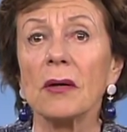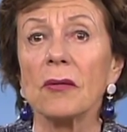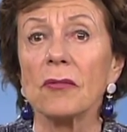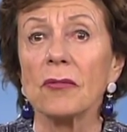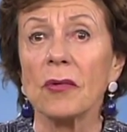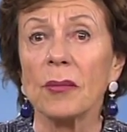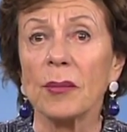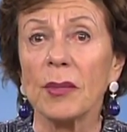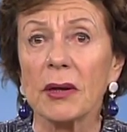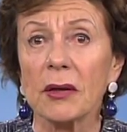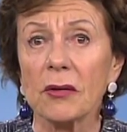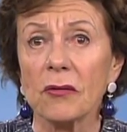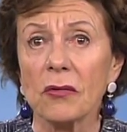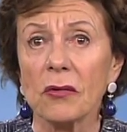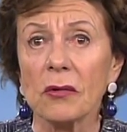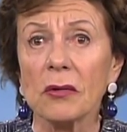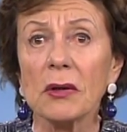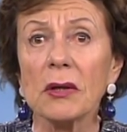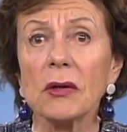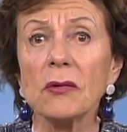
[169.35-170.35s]
From
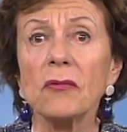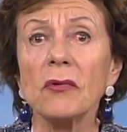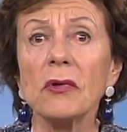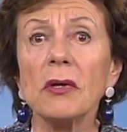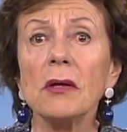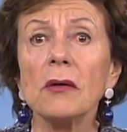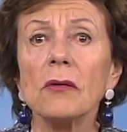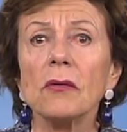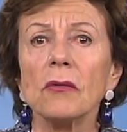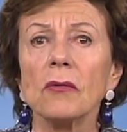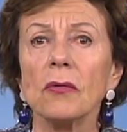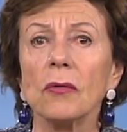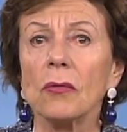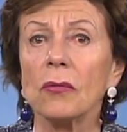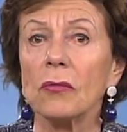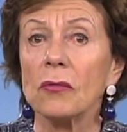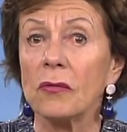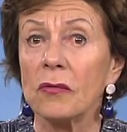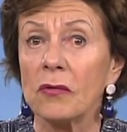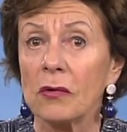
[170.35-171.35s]
archaeology
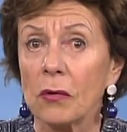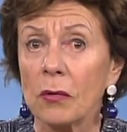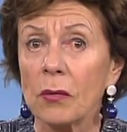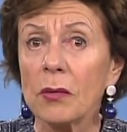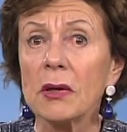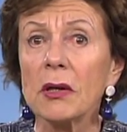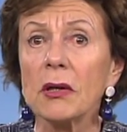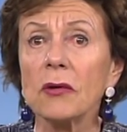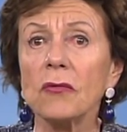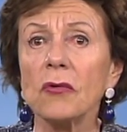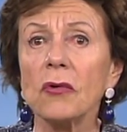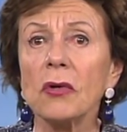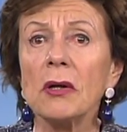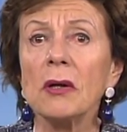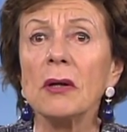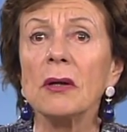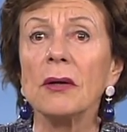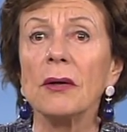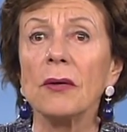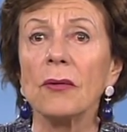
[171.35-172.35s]
to
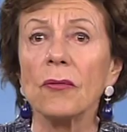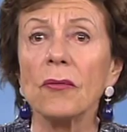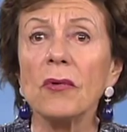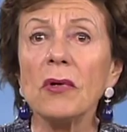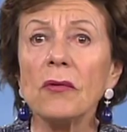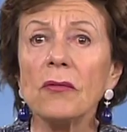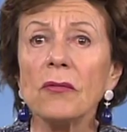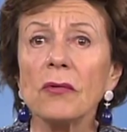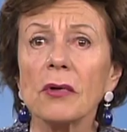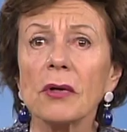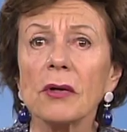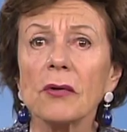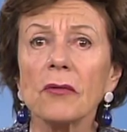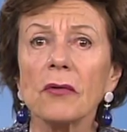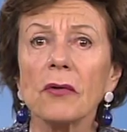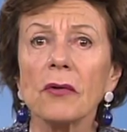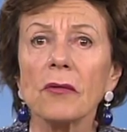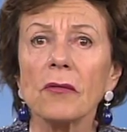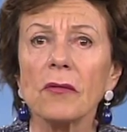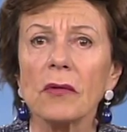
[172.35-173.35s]
zoology,
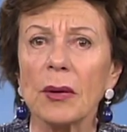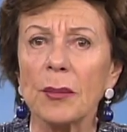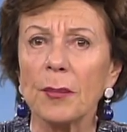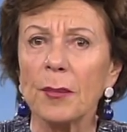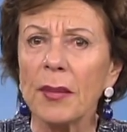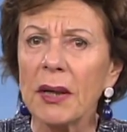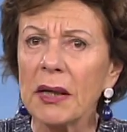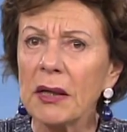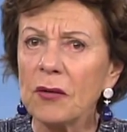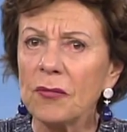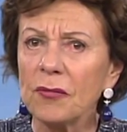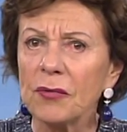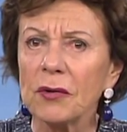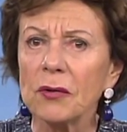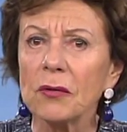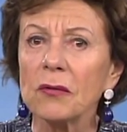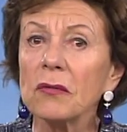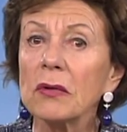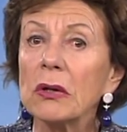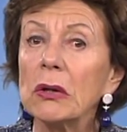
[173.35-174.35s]
researchers in many
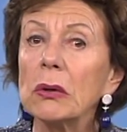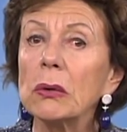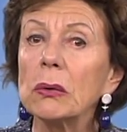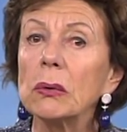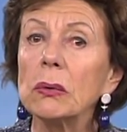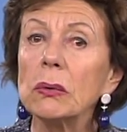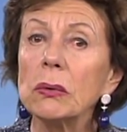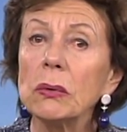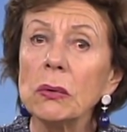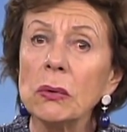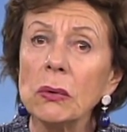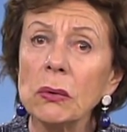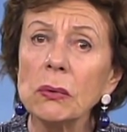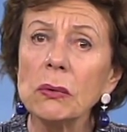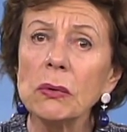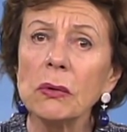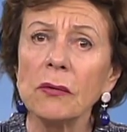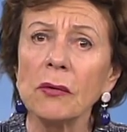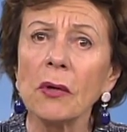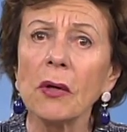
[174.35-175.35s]
fields could
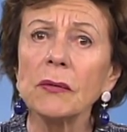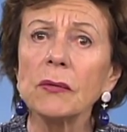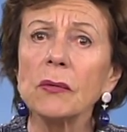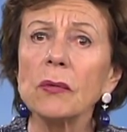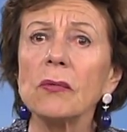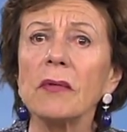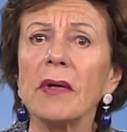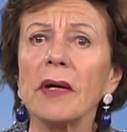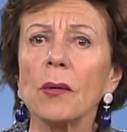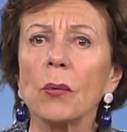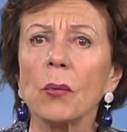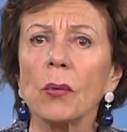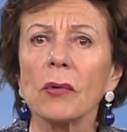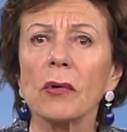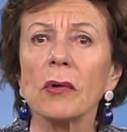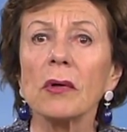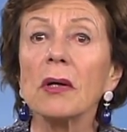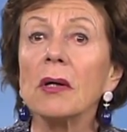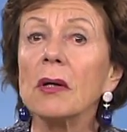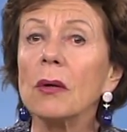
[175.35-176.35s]
not do their
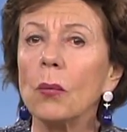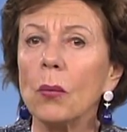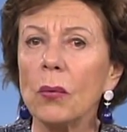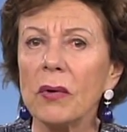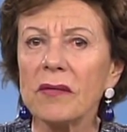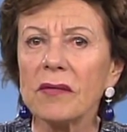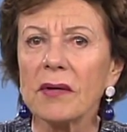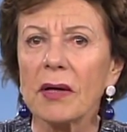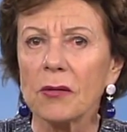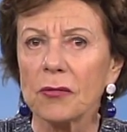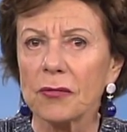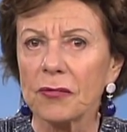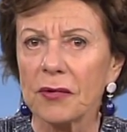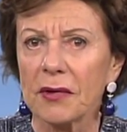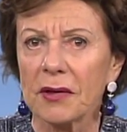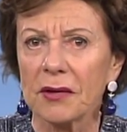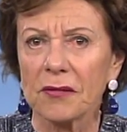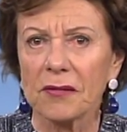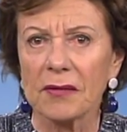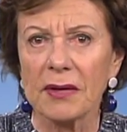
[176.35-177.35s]
work without
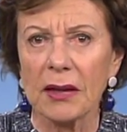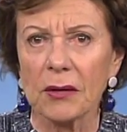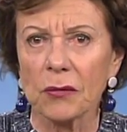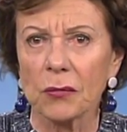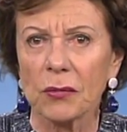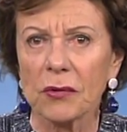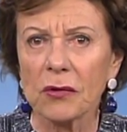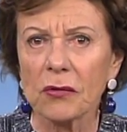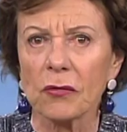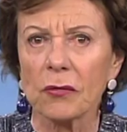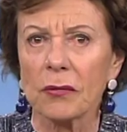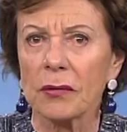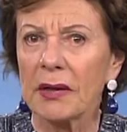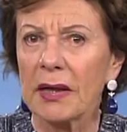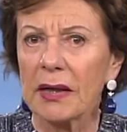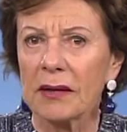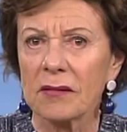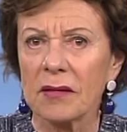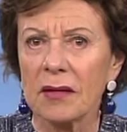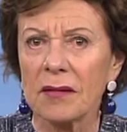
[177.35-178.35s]
fast networks
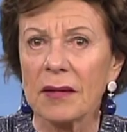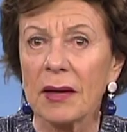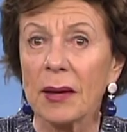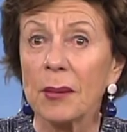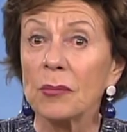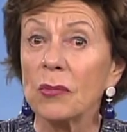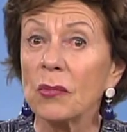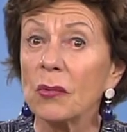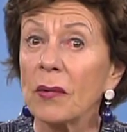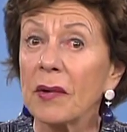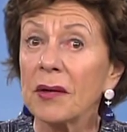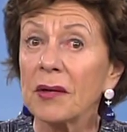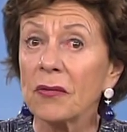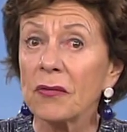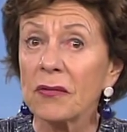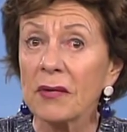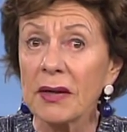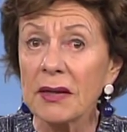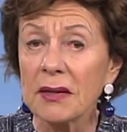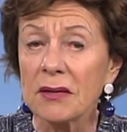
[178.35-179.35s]
connecting them to other
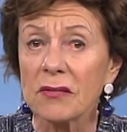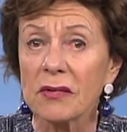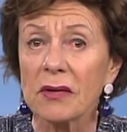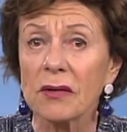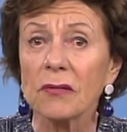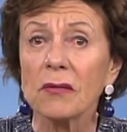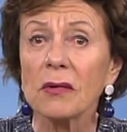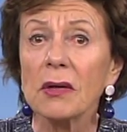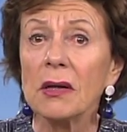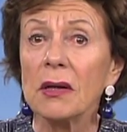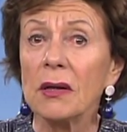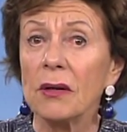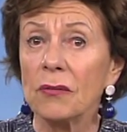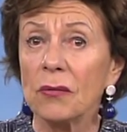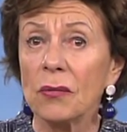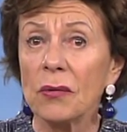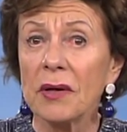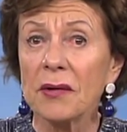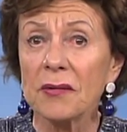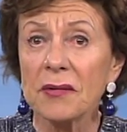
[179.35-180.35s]
scientists,
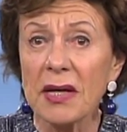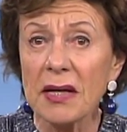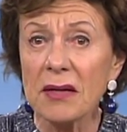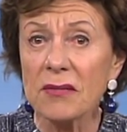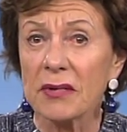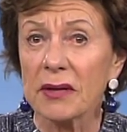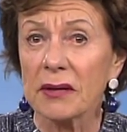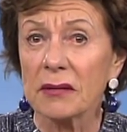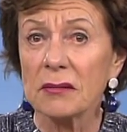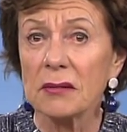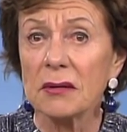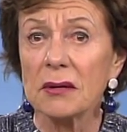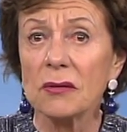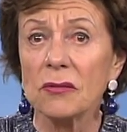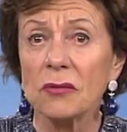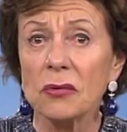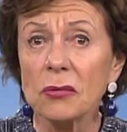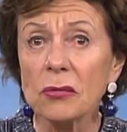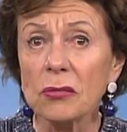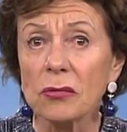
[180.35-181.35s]
to their data,
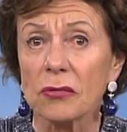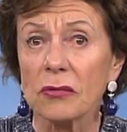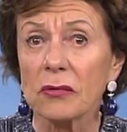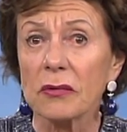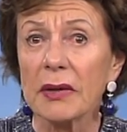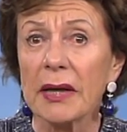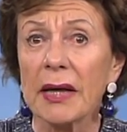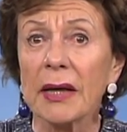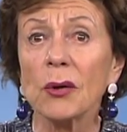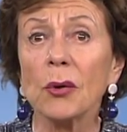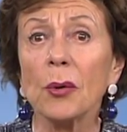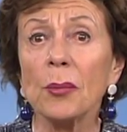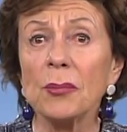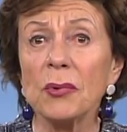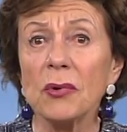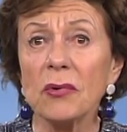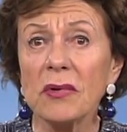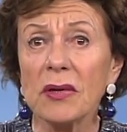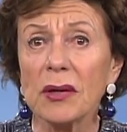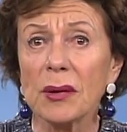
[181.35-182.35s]
tools, and
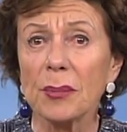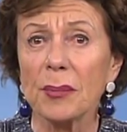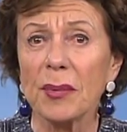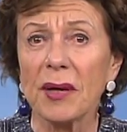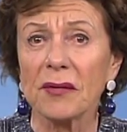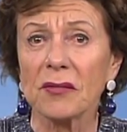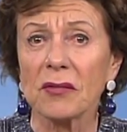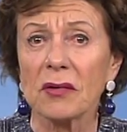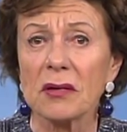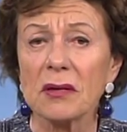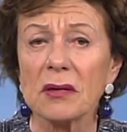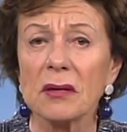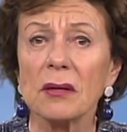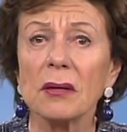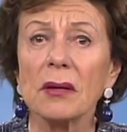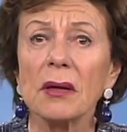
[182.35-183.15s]
computing capacity.